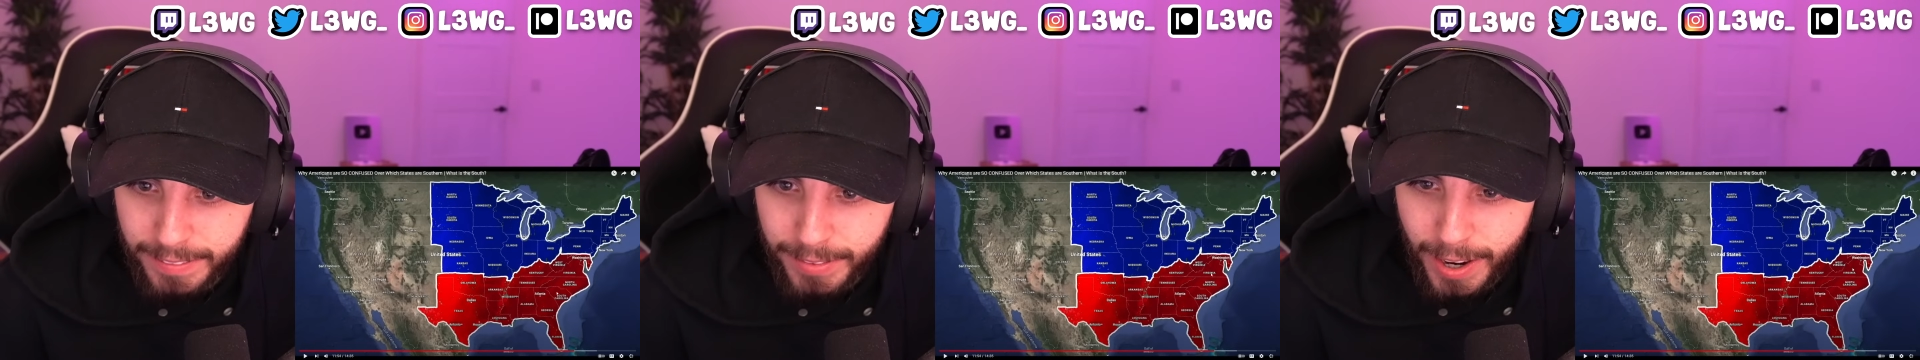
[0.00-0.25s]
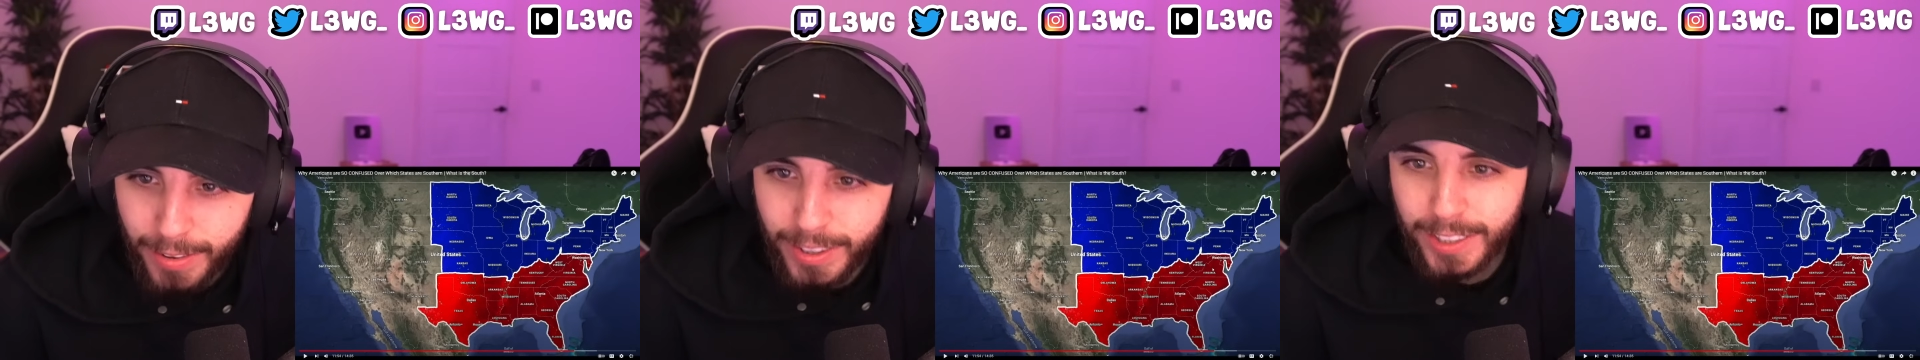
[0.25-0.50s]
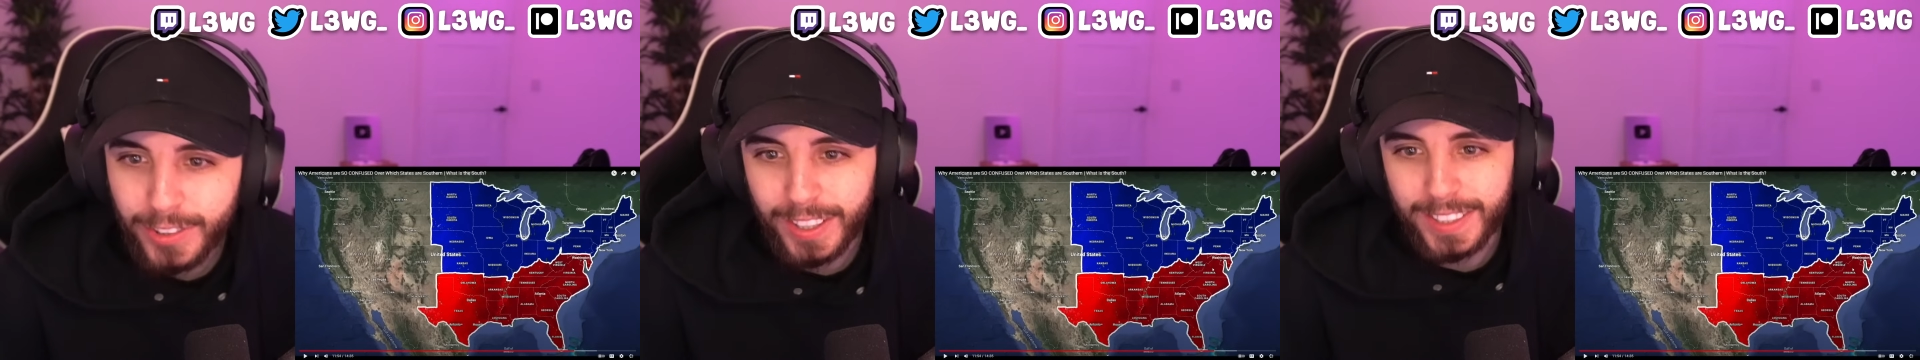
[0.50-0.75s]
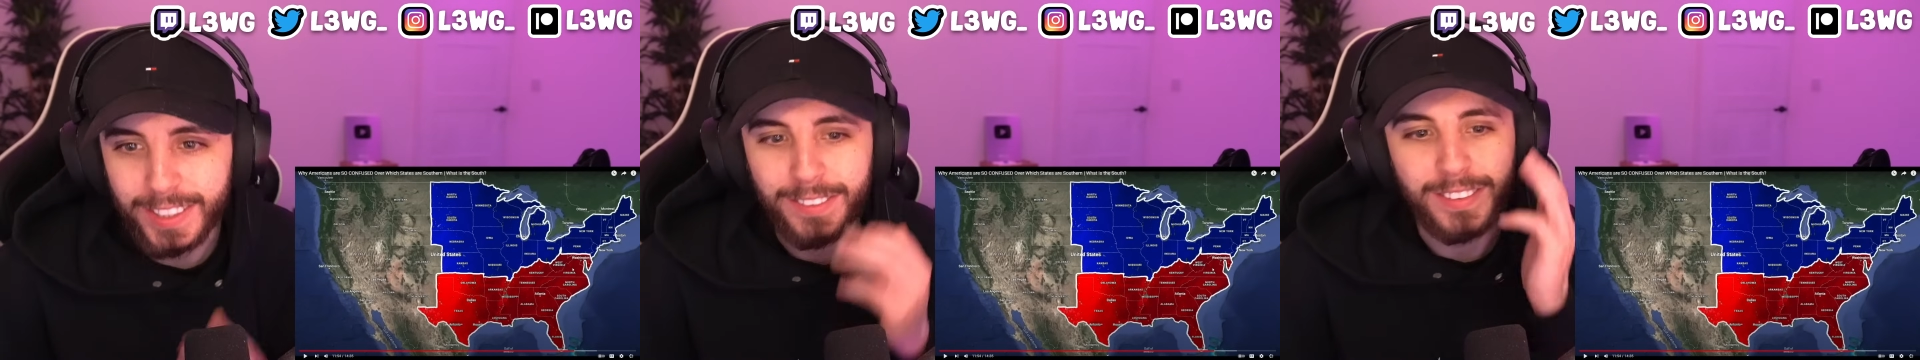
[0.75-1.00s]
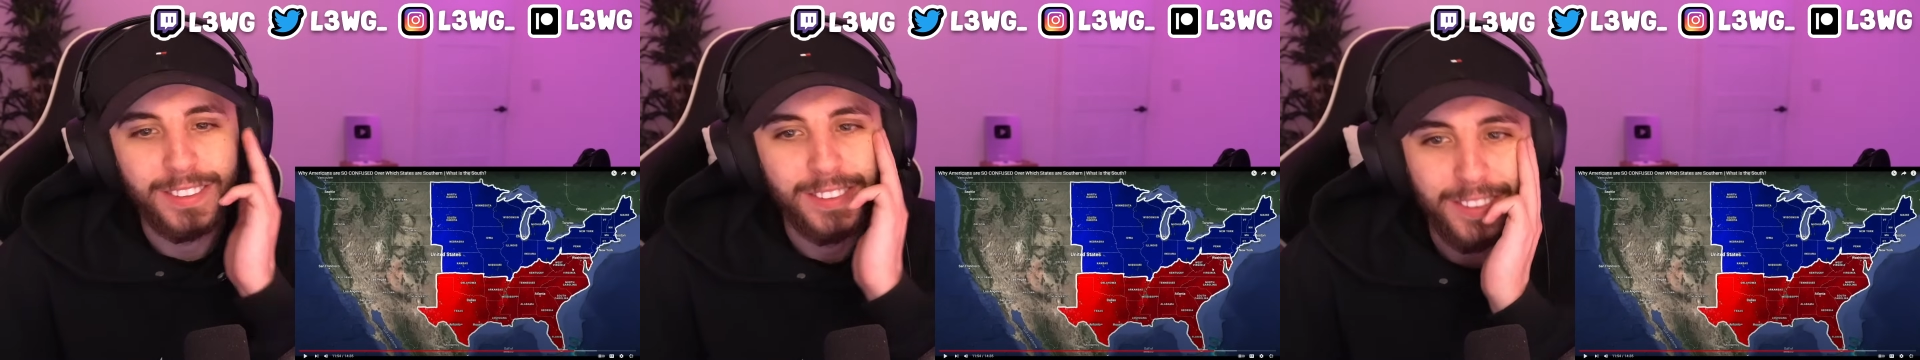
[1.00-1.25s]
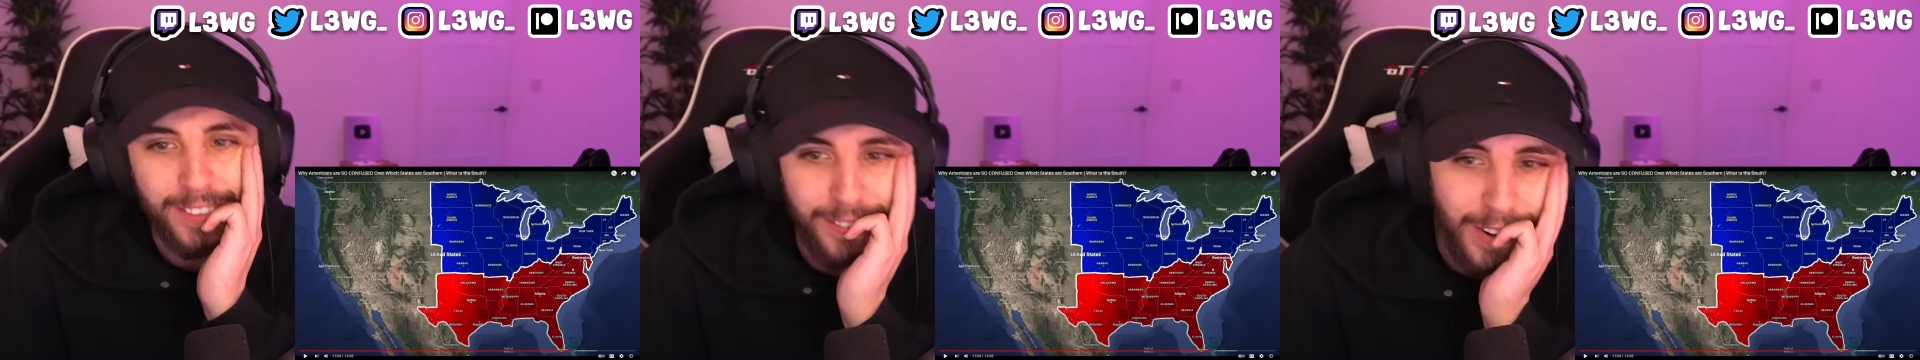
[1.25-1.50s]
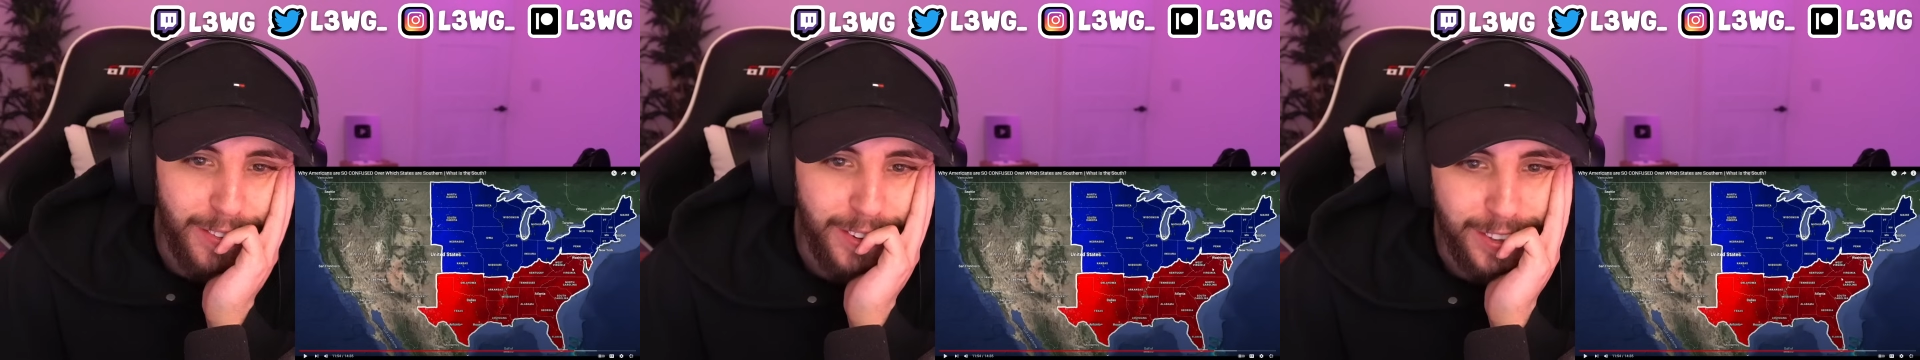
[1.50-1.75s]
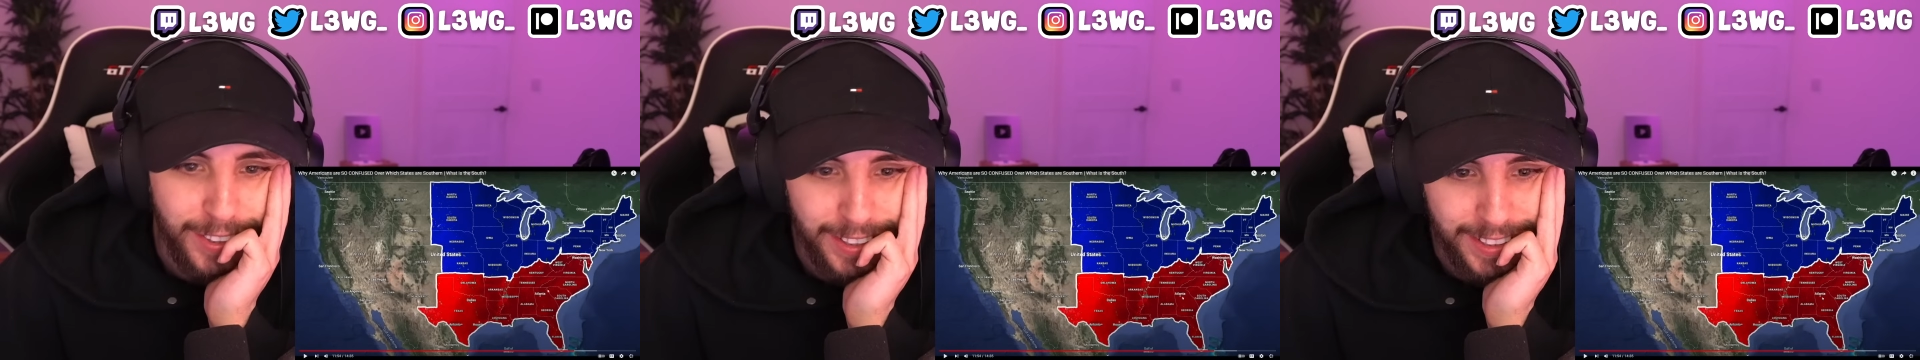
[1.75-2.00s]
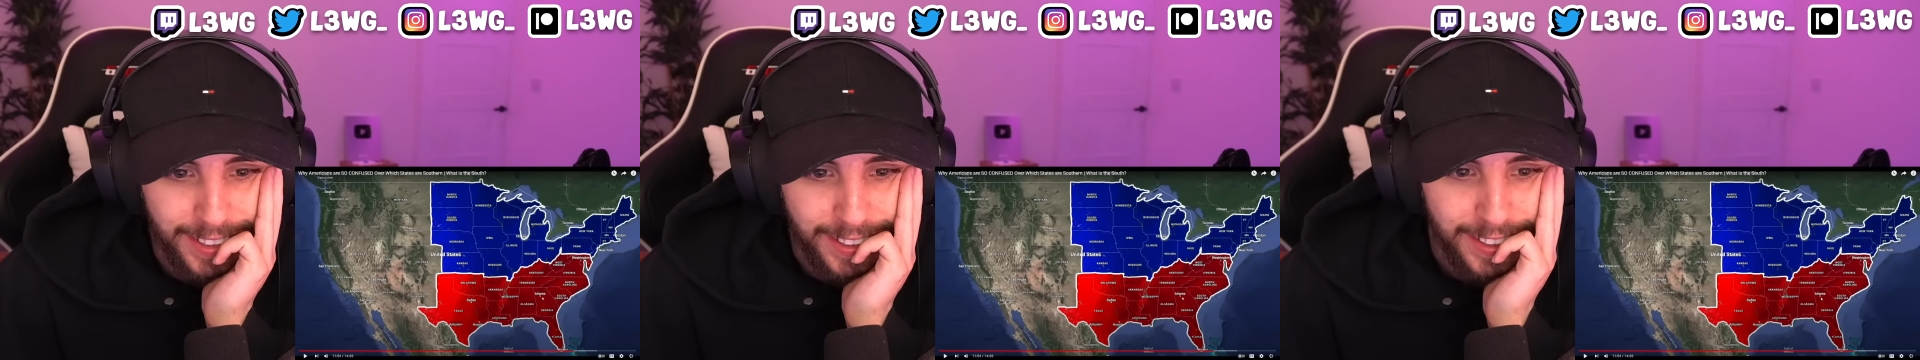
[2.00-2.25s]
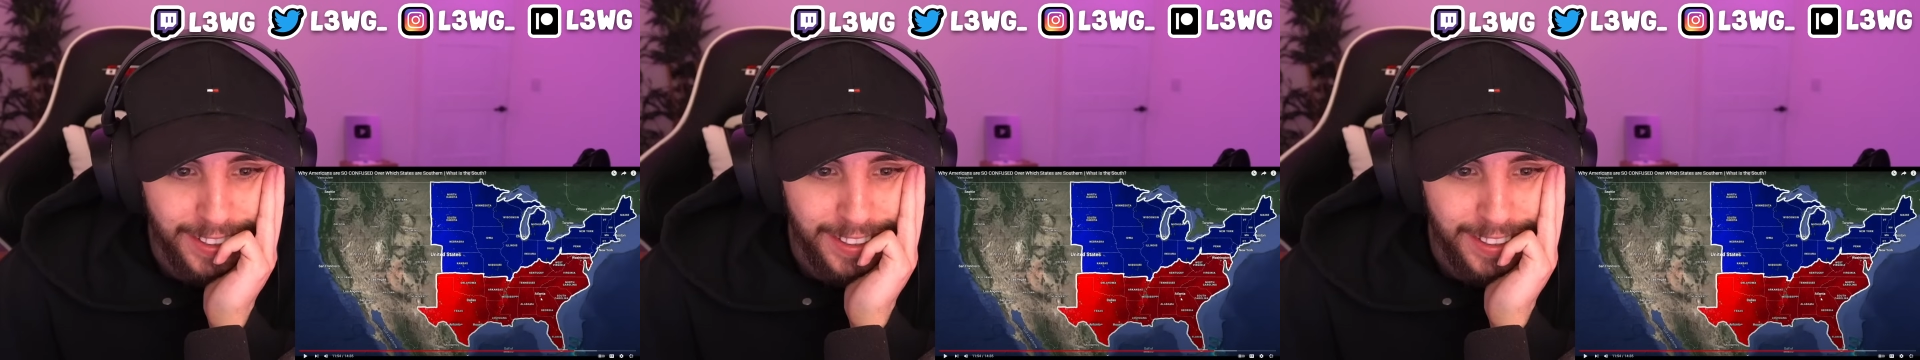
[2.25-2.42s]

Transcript: Very interesting. Very interesting.